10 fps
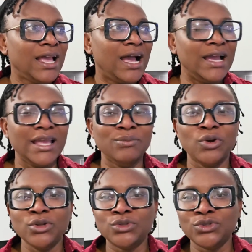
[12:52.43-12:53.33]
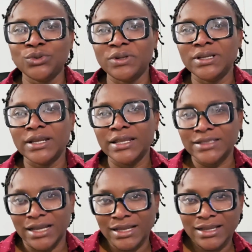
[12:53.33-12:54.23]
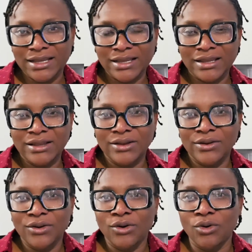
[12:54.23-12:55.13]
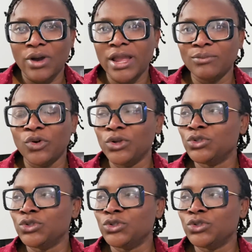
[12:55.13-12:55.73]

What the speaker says: I am going to do it later, or I am going